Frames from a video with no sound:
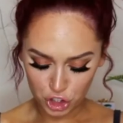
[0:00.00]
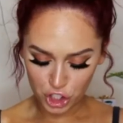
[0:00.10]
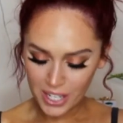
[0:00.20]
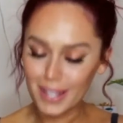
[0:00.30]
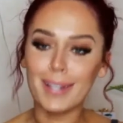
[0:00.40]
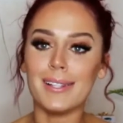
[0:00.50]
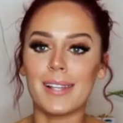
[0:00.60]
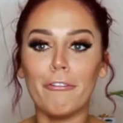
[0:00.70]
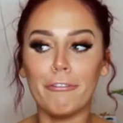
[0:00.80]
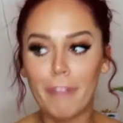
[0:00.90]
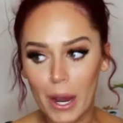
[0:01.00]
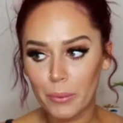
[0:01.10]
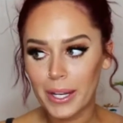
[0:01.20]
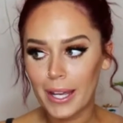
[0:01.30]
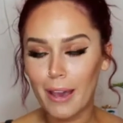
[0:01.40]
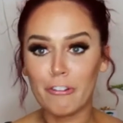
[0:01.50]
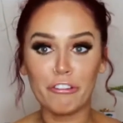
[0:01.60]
she is very,